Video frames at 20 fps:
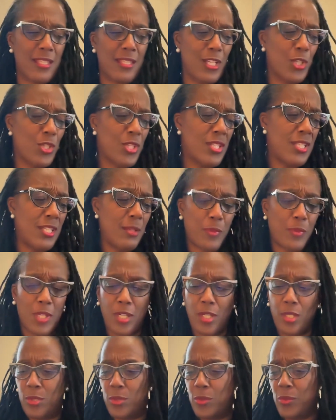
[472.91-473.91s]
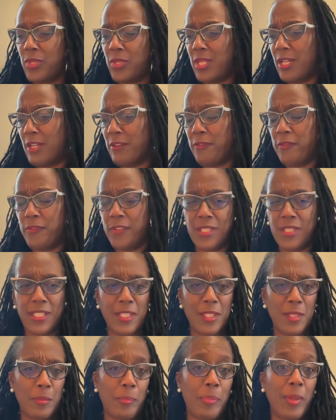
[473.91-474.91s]
their zip code, their fill
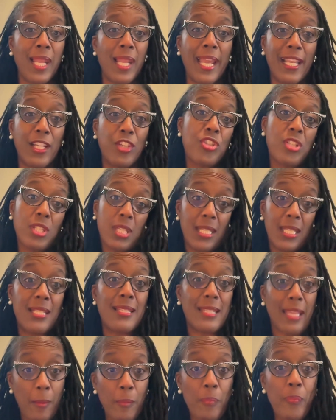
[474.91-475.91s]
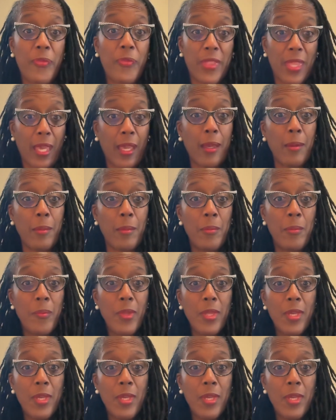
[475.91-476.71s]
in the blank should exempt them